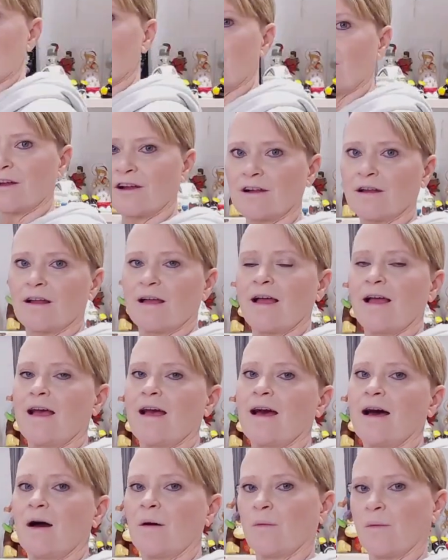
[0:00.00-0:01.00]
there,
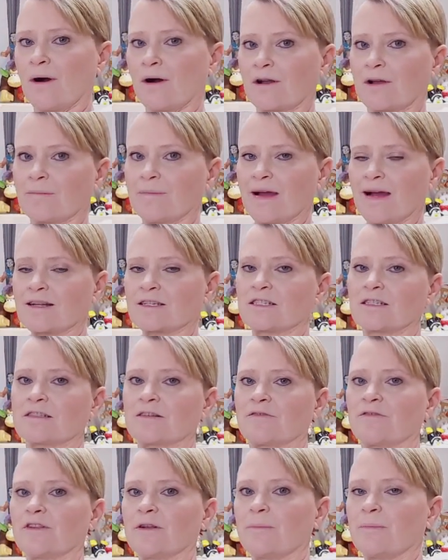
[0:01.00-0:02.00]
and welcome back to
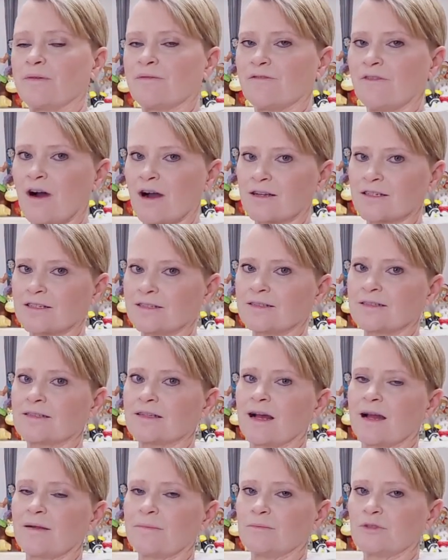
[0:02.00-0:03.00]
the Flippin' Foxes.
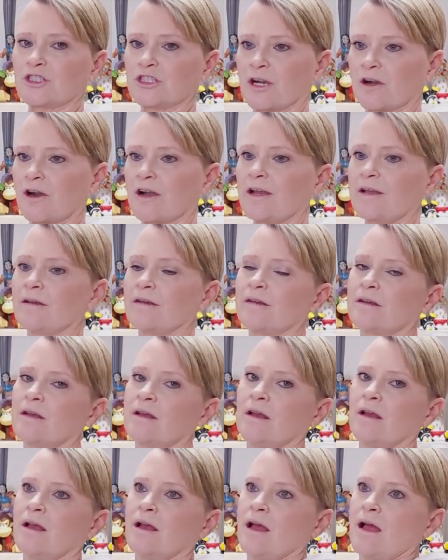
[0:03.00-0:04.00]
I'm Sherry,
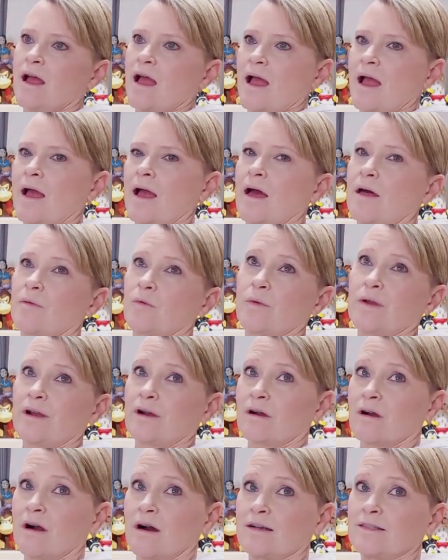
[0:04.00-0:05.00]
and we
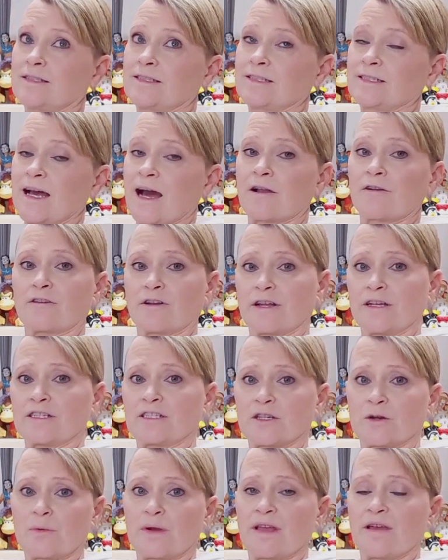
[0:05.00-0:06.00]
are on Saturday,
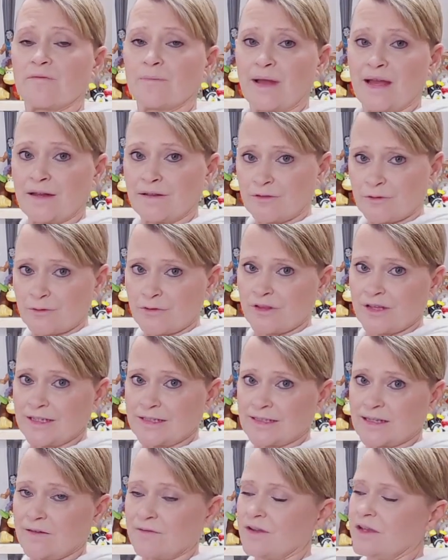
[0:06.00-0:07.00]
so we have made it through
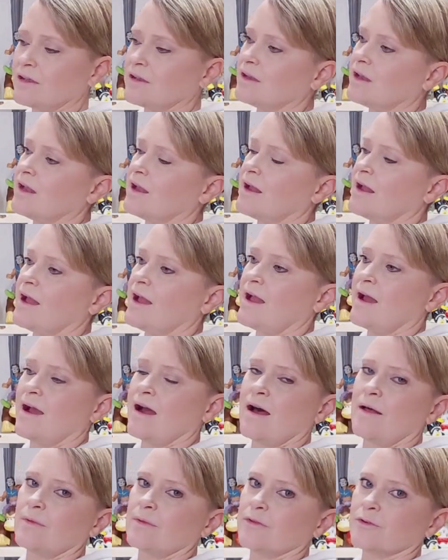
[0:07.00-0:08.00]
Thanksgiving
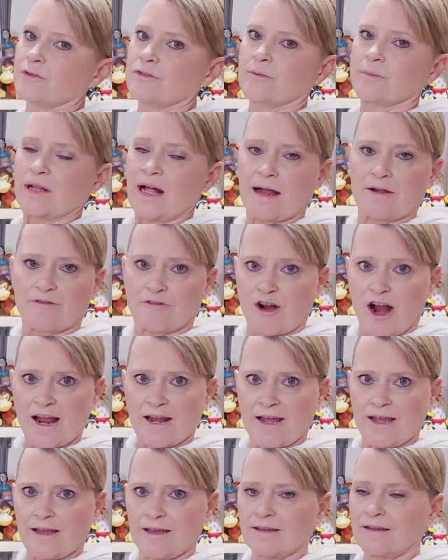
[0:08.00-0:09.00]
and through the Black
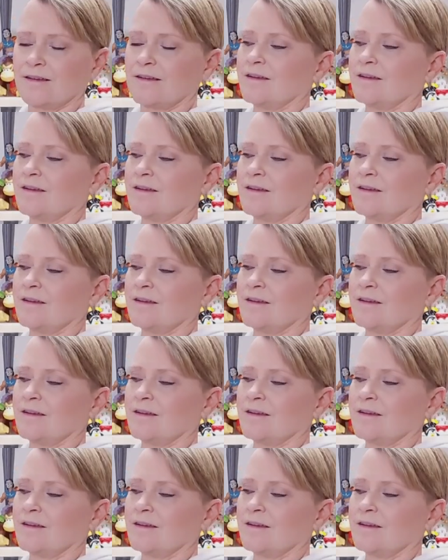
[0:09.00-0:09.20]
Friday.